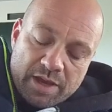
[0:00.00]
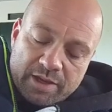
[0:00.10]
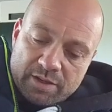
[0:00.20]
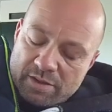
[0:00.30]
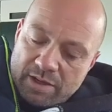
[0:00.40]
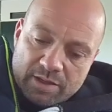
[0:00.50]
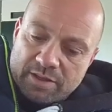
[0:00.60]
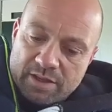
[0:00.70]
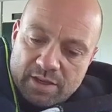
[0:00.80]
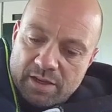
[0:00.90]
I can I can
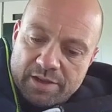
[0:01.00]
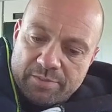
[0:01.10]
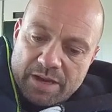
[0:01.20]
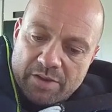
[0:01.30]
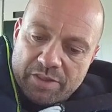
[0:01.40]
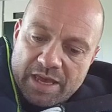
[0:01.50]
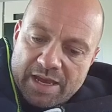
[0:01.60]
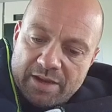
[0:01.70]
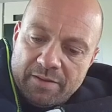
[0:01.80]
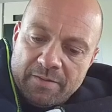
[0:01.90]
tell a lot about
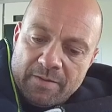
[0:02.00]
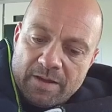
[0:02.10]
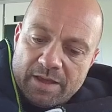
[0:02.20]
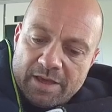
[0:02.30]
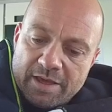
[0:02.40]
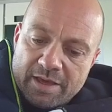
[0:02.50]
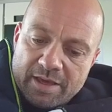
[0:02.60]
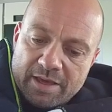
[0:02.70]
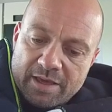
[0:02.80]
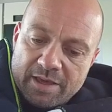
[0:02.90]
that.
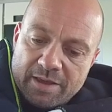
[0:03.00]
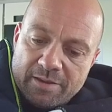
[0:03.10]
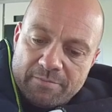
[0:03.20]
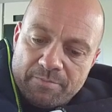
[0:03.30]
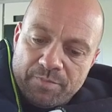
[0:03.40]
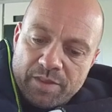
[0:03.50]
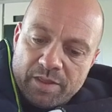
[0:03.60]
Um,